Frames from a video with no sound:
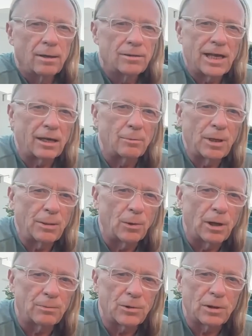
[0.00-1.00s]
taking people
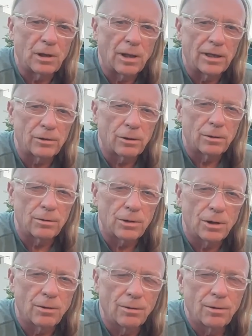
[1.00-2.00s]
up to the glacier.
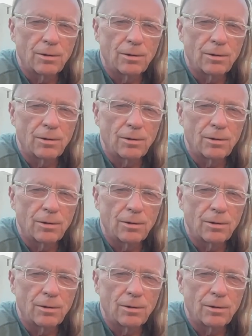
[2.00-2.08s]
So